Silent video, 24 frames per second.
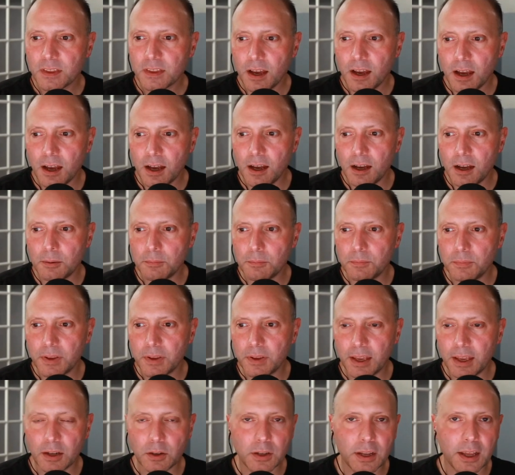Um,
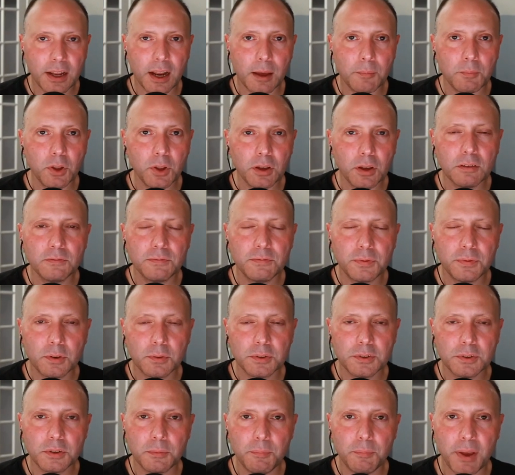and, and I'm looking
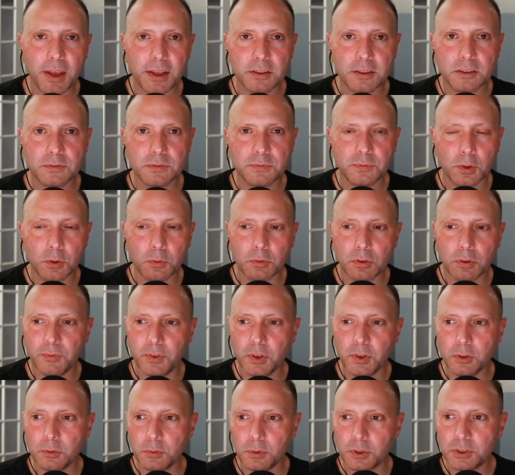forward to Ben's full
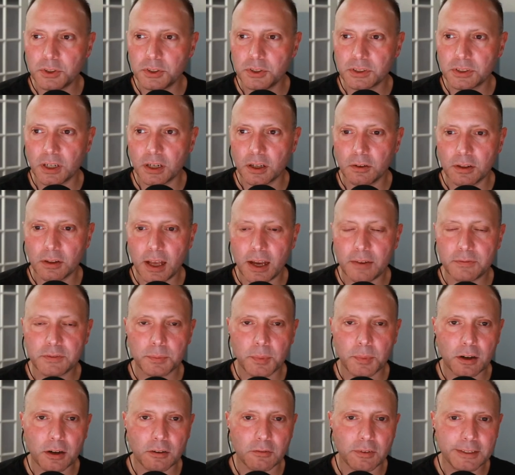review, which is going to go live tomorrow,